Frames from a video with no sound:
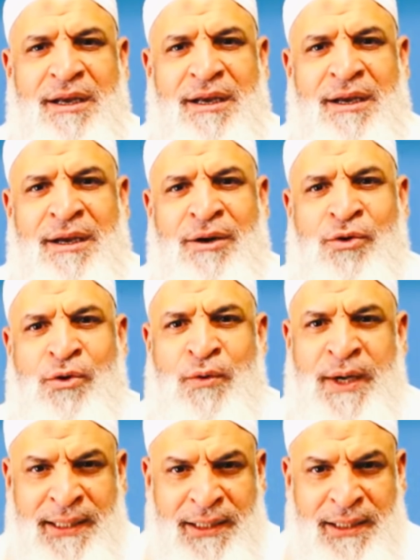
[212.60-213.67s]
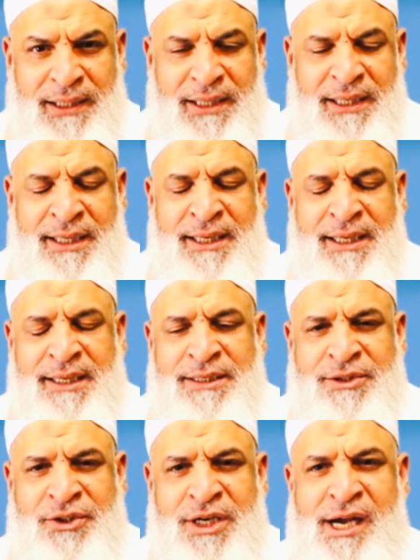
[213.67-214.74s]
who will,
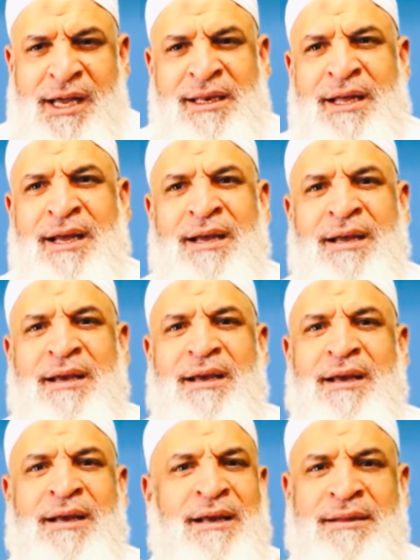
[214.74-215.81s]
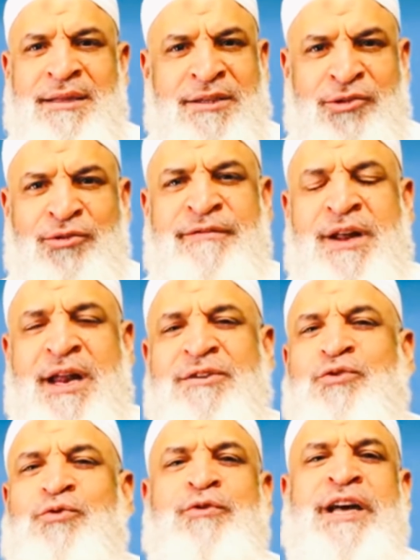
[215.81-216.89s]
inshallah, the students of
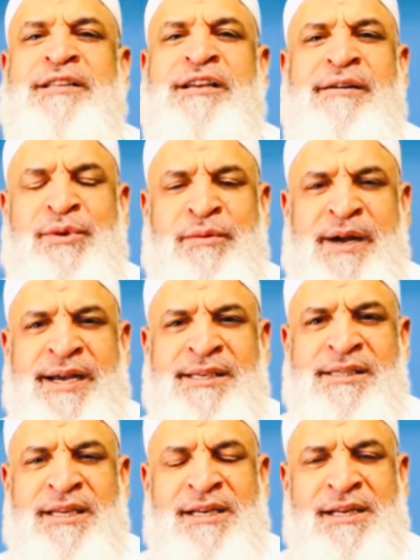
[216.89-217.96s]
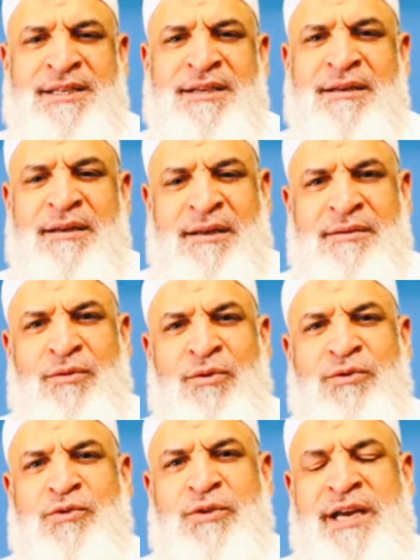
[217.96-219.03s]
knowledge who do not compromise the religion, and
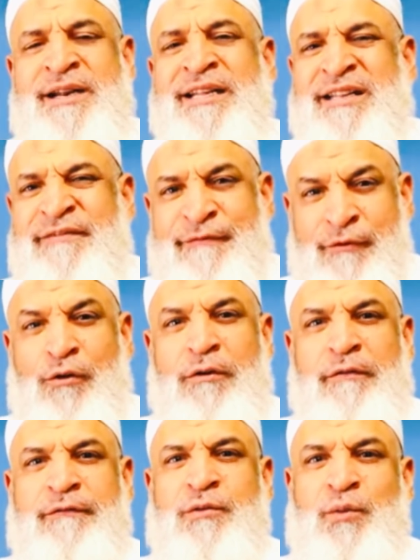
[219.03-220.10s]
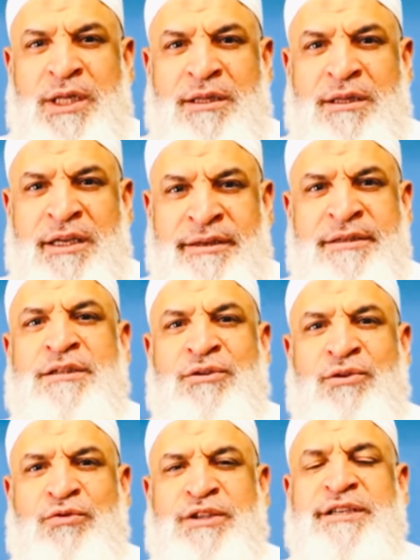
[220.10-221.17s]
also they are not involved with
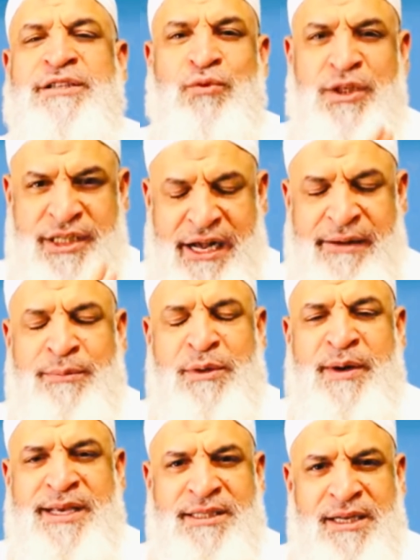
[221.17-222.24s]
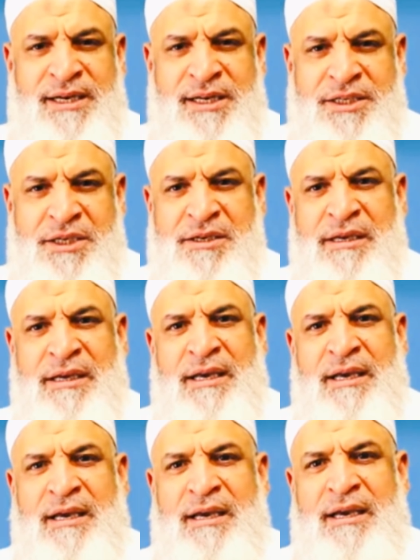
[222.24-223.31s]
institutions which compromise the religion.
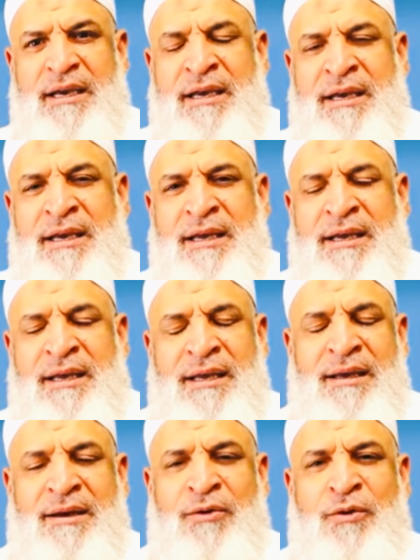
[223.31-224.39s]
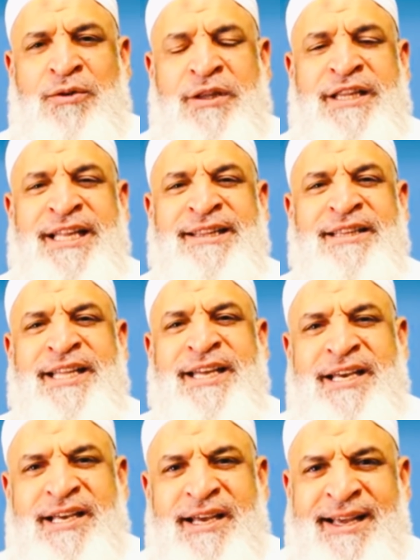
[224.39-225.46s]

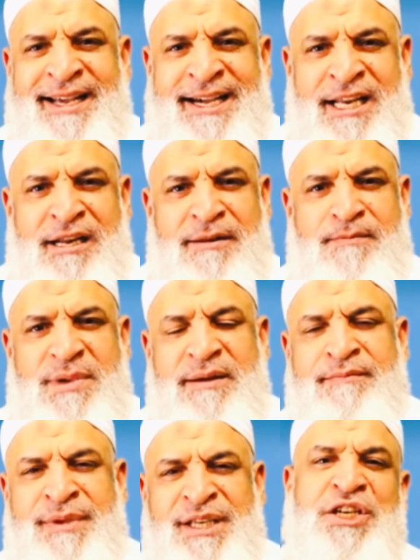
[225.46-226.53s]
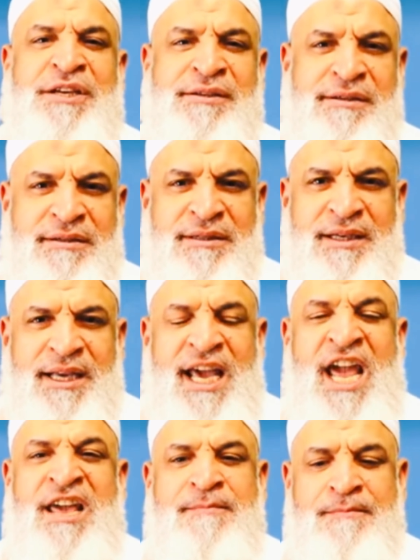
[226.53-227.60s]
Authentic ilm mission,
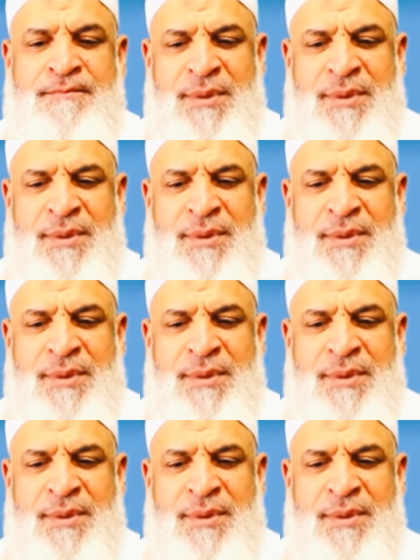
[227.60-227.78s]
aim.